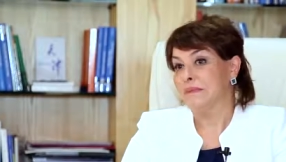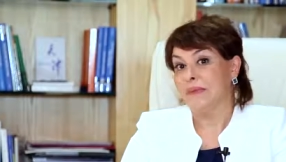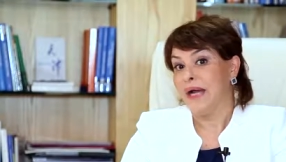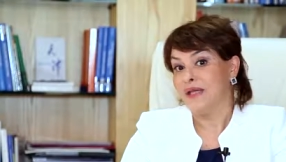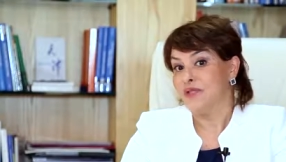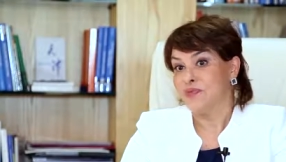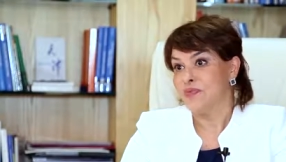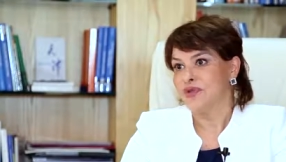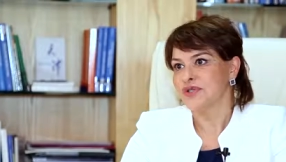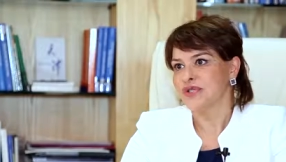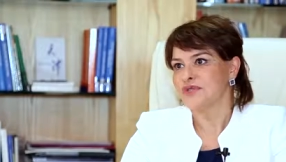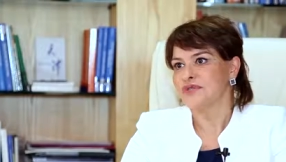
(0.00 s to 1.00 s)
by the
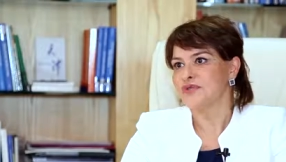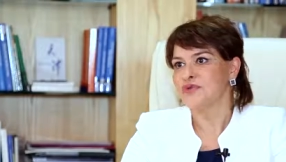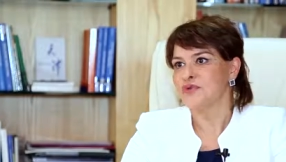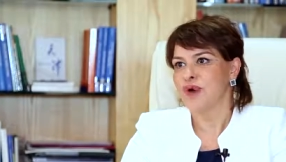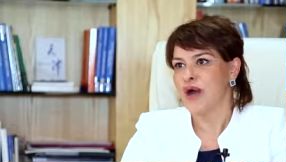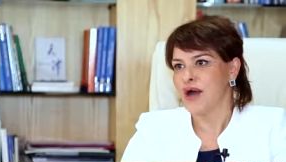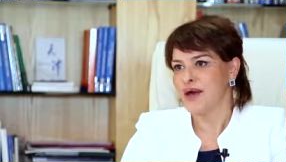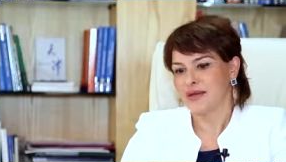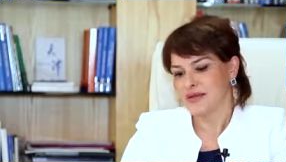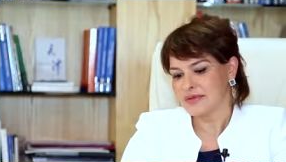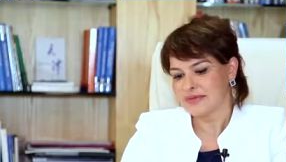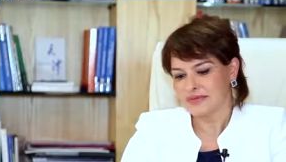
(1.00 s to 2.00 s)
persons who
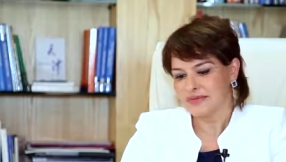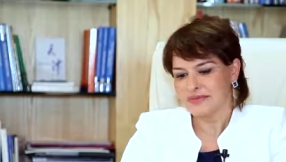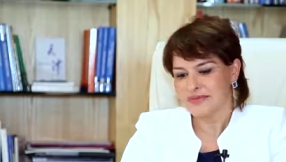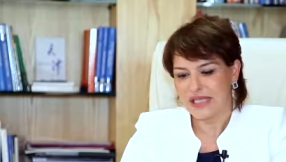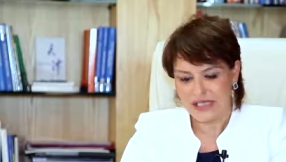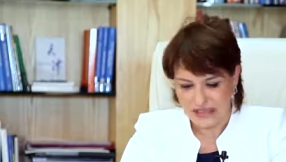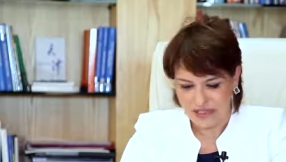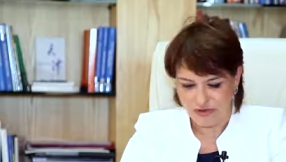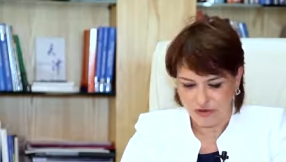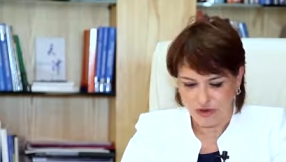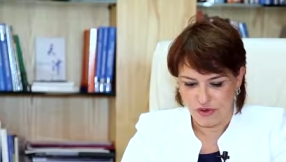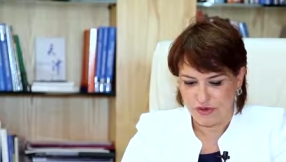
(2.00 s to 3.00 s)
are
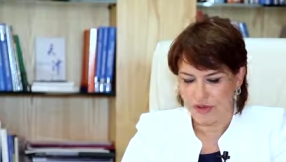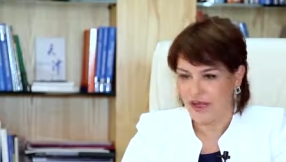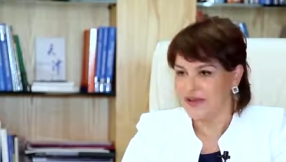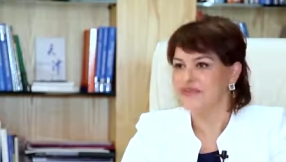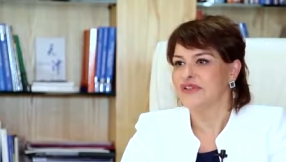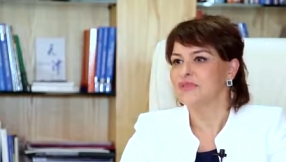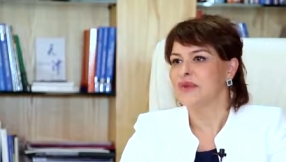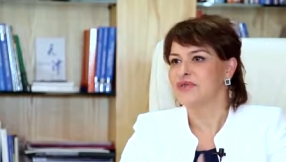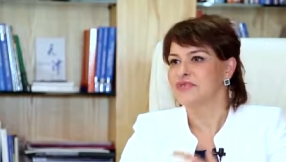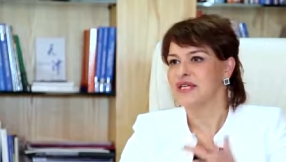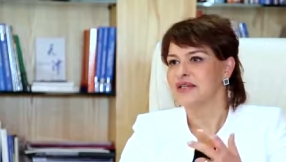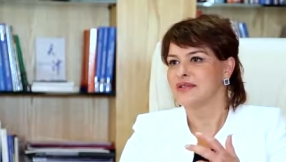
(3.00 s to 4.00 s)
successful. I feel my
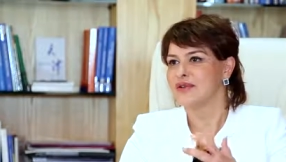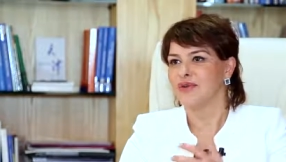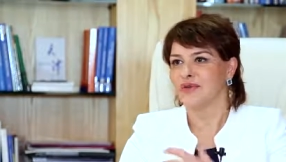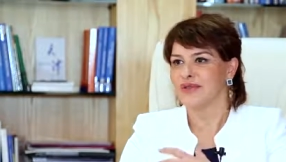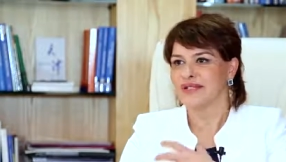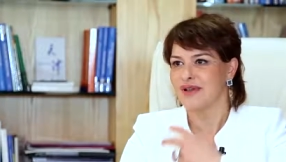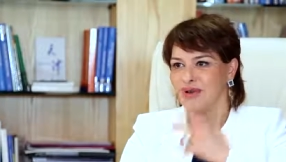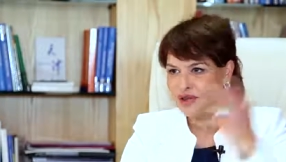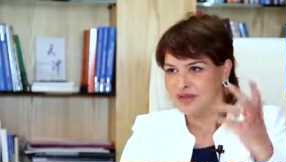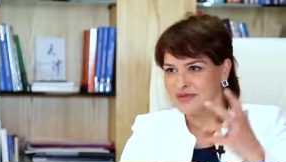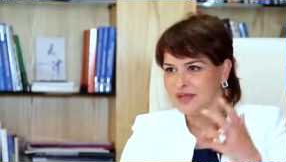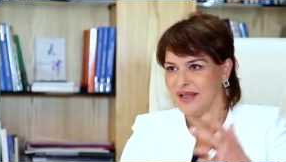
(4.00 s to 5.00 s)
brain always
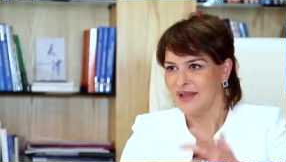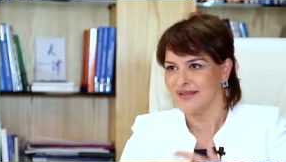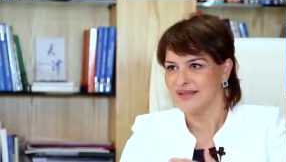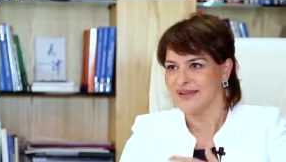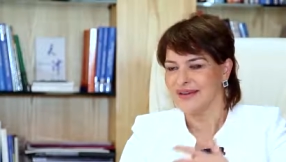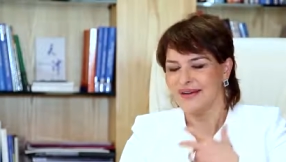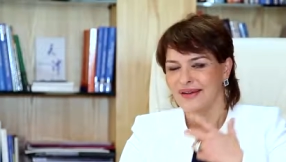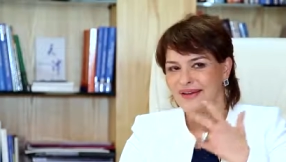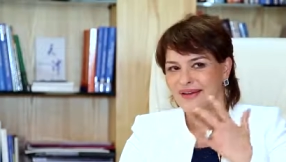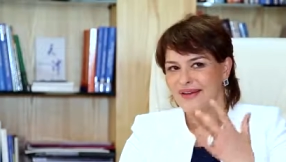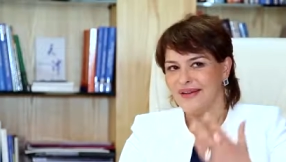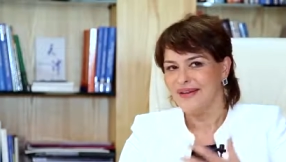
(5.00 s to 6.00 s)
on and
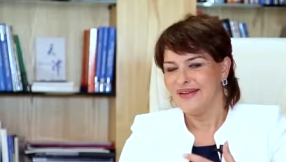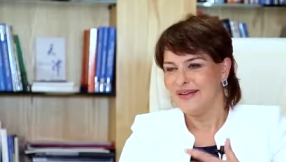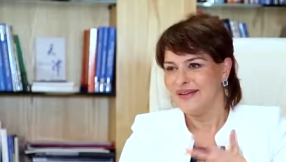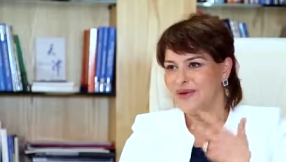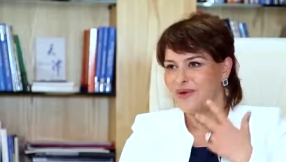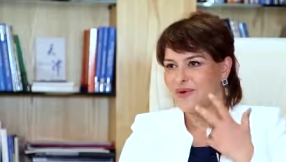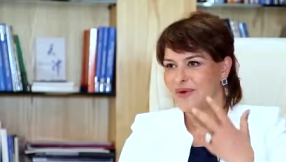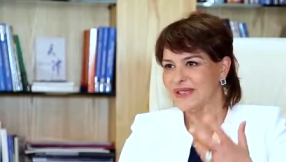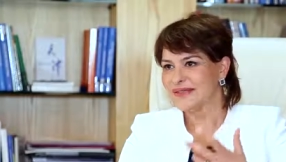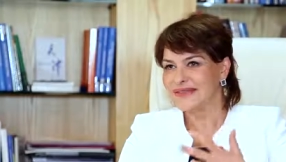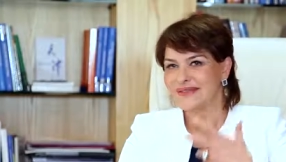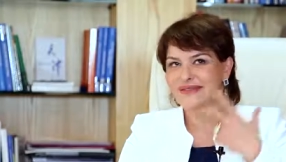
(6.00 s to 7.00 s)

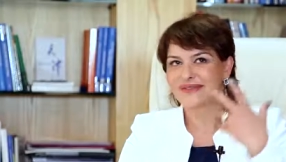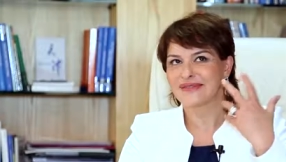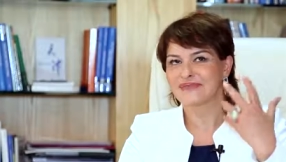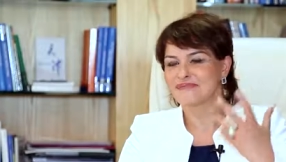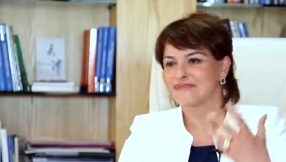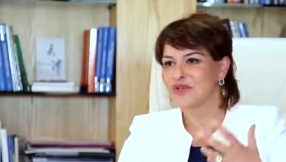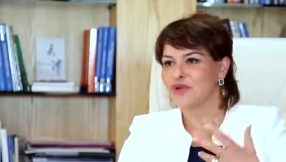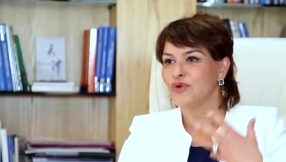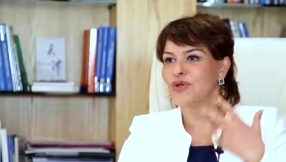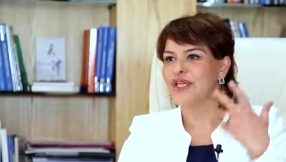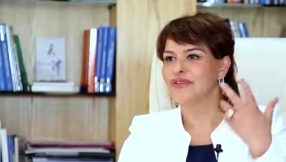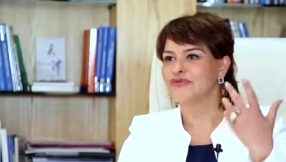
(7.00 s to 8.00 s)
always
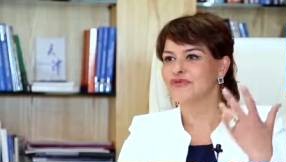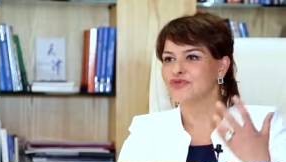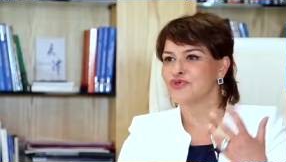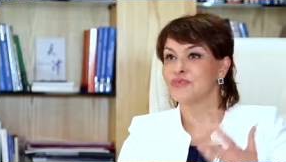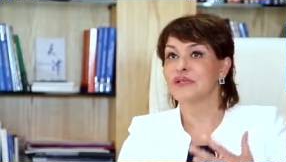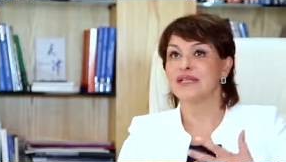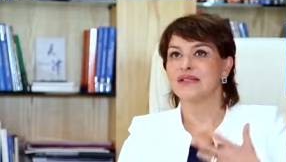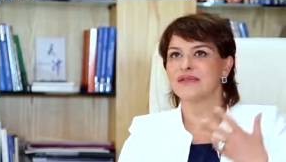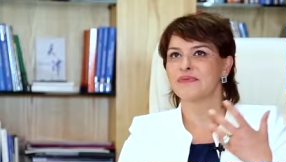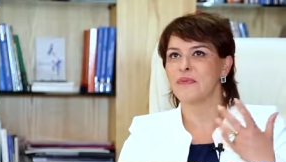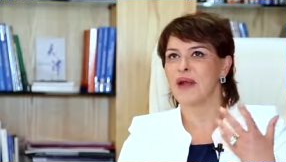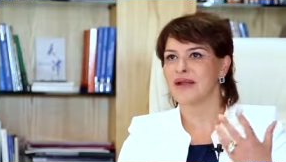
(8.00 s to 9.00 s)
looking to be
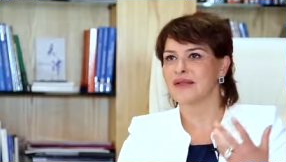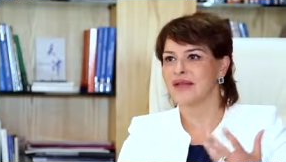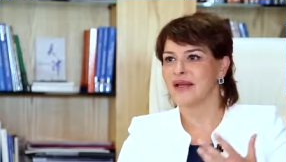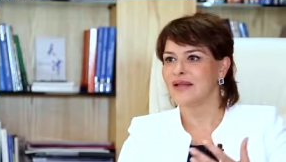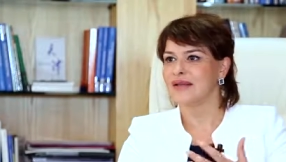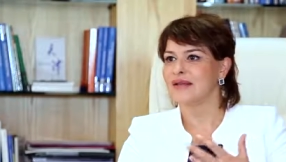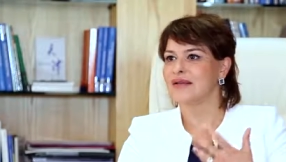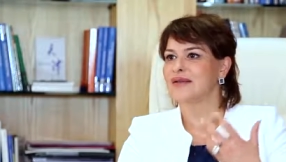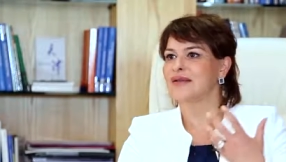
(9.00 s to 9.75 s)
inspired and